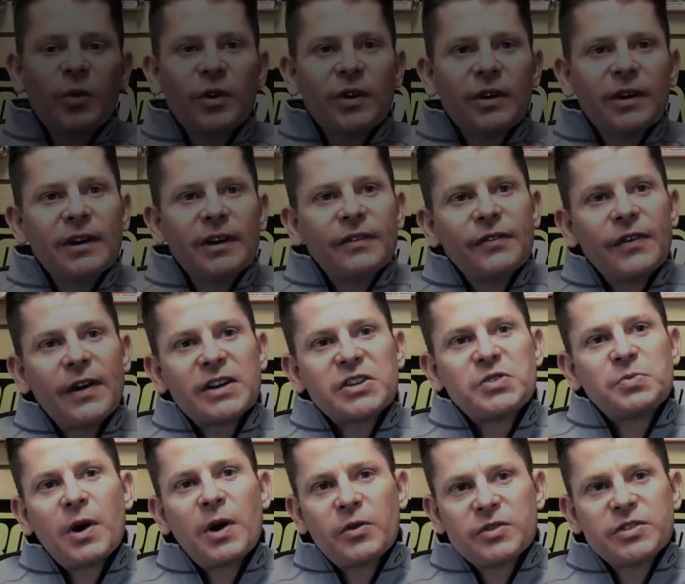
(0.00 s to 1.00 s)
working at
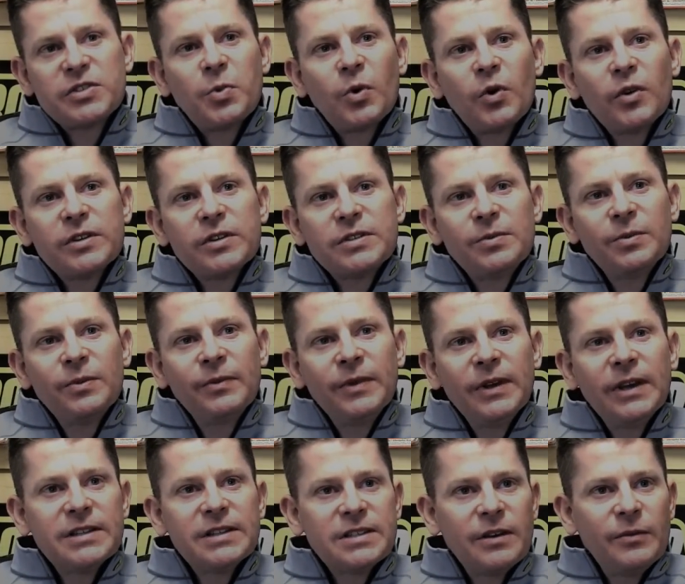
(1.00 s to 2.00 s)
Fox Powersports
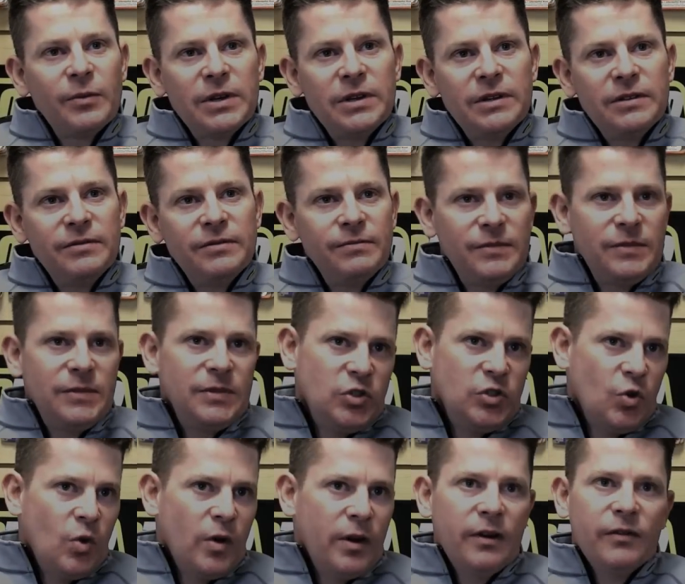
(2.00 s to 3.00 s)
because I've been
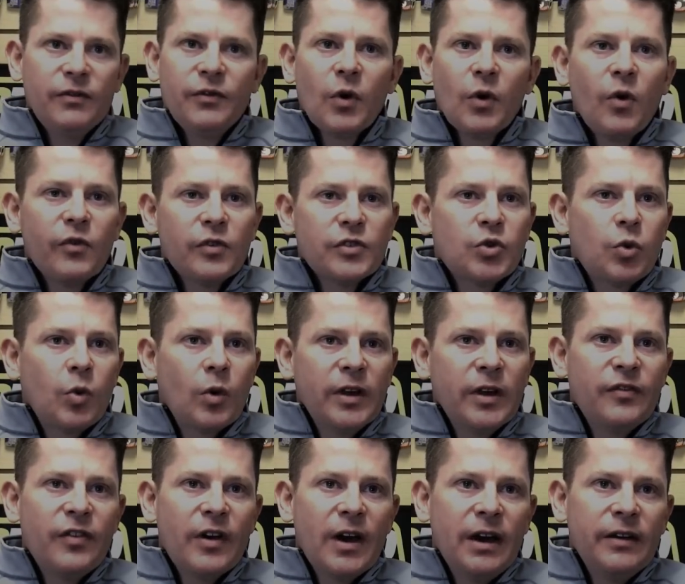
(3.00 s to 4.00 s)
doing it for over
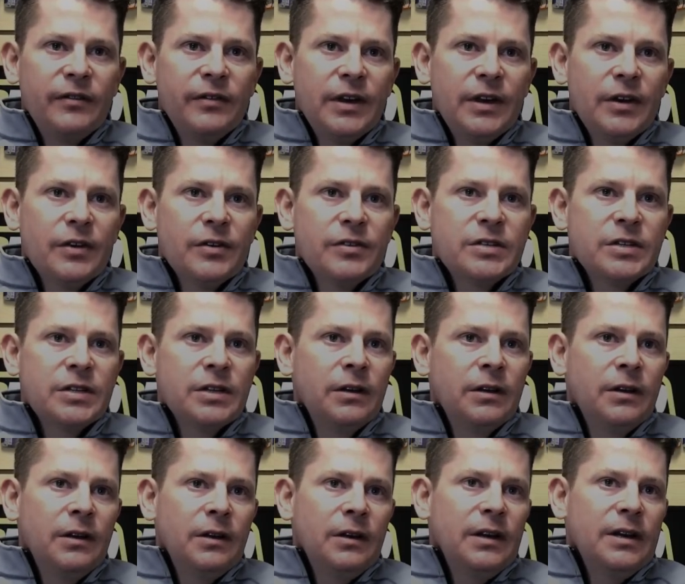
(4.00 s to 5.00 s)
25 years.
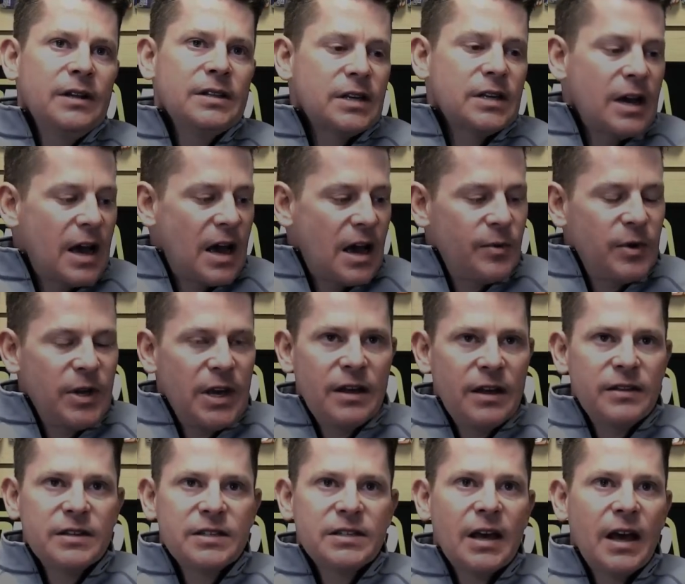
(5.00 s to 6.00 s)
It's a hobby
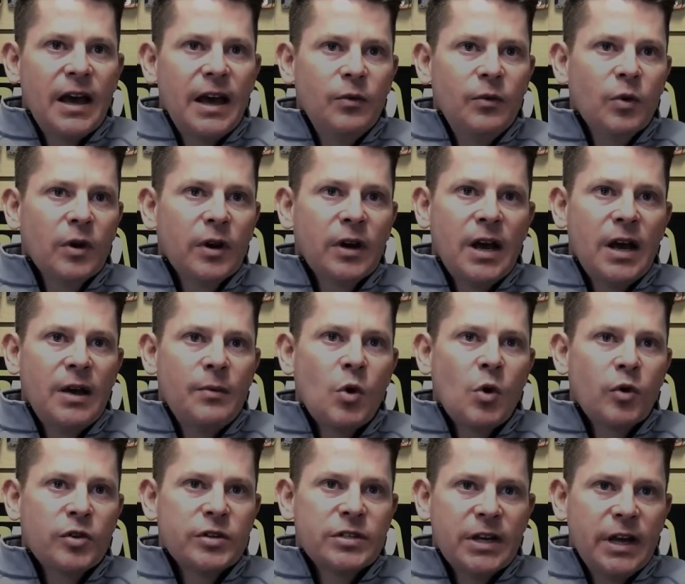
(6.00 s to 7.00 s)
on the side, working on
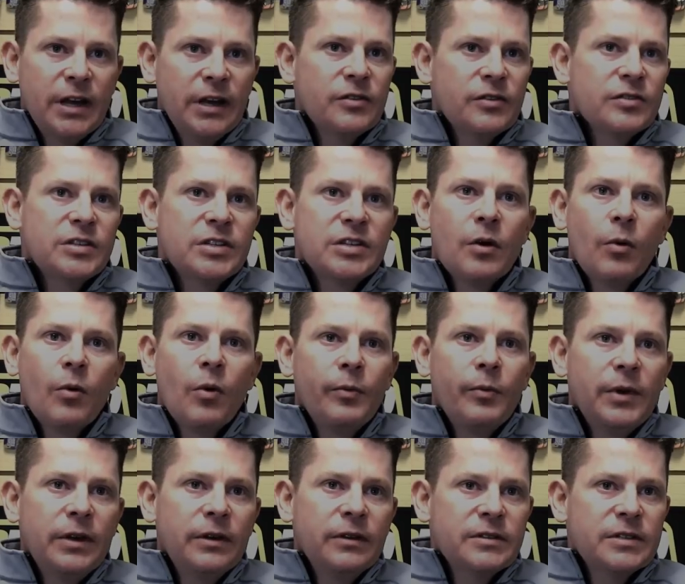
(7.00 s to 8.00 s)
motorcycles,
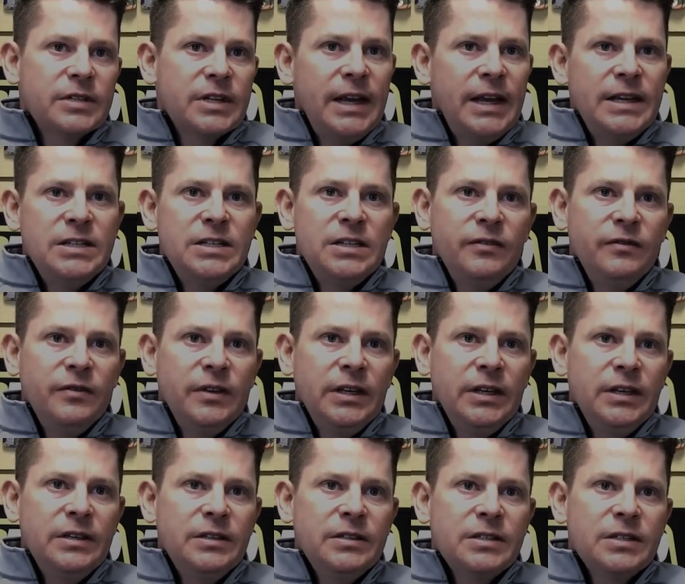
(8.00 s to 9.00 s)
snowmobiles,
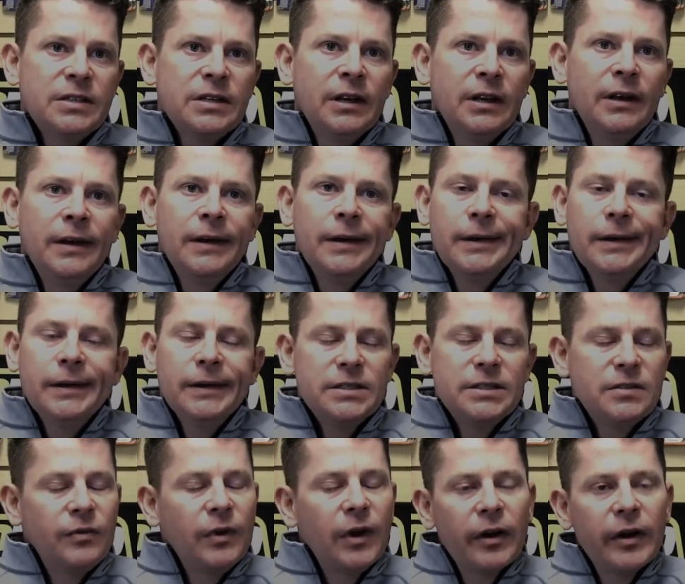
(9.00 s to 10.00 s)
ATVs.
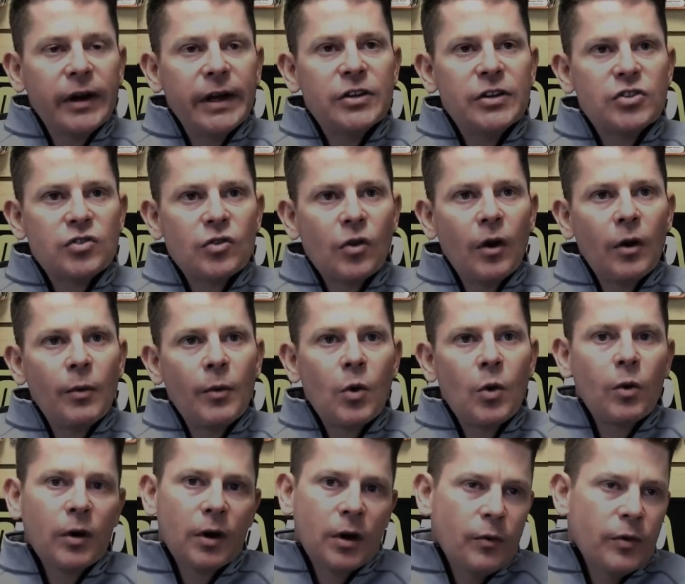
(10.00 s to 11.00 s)
It's very
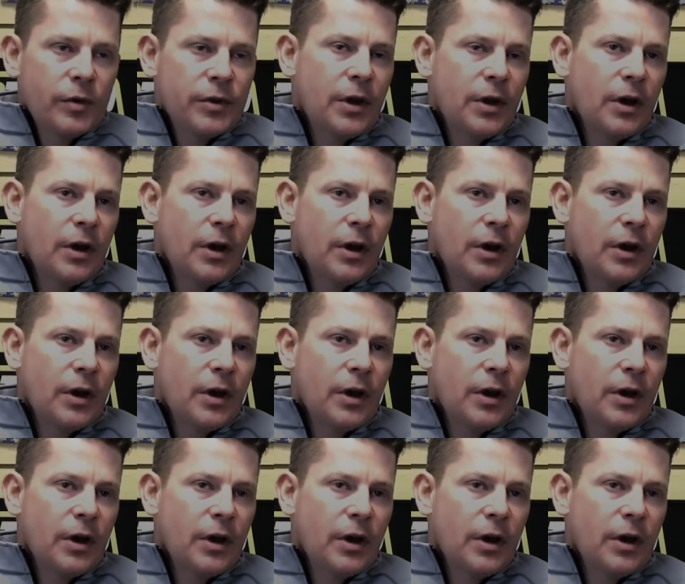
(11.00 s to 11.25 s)
enjoyable working with